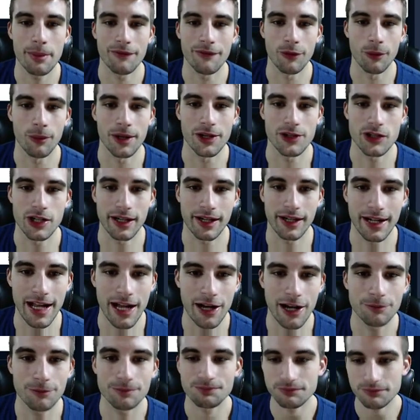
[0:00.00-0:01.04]
If you want to check it
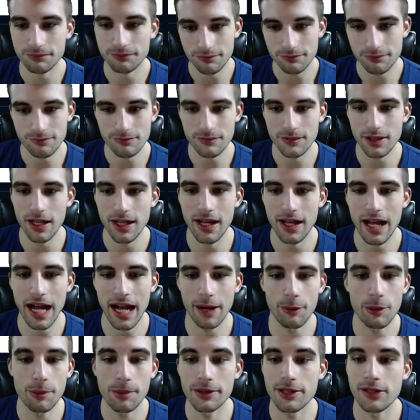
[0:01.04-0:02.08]
out, I
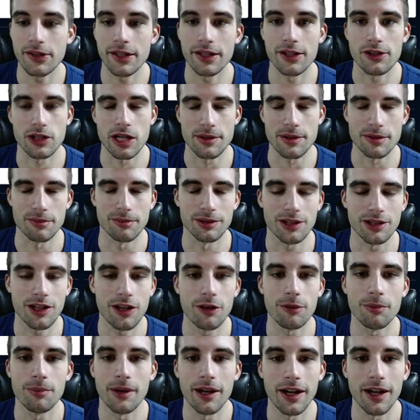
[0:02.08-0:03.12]
would put the link in the description
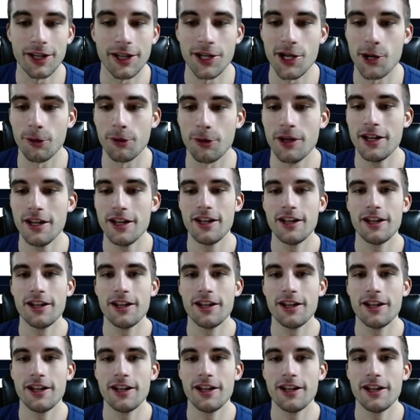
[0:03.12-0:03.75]
below, but I know